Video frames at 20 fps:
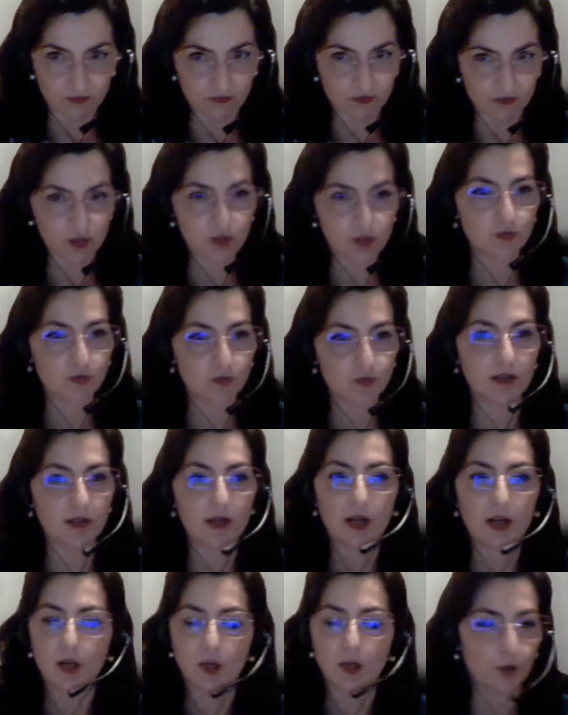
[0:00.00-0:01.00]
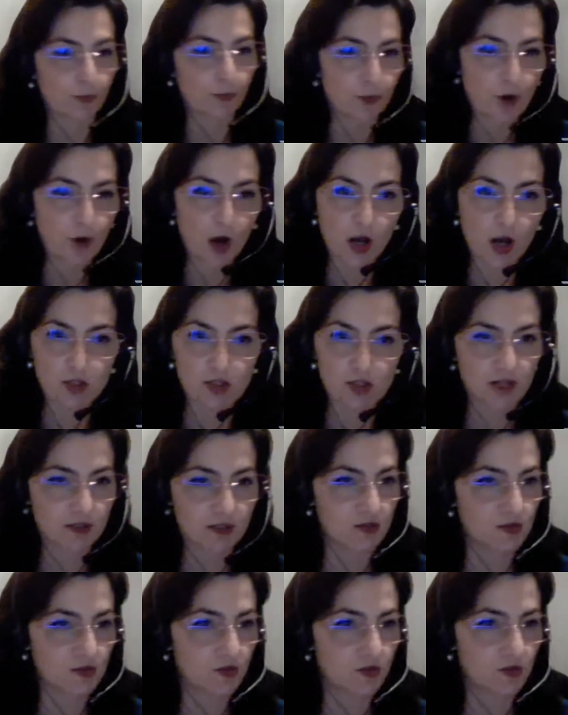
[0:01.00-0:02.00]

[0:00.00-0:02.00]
children, your projects,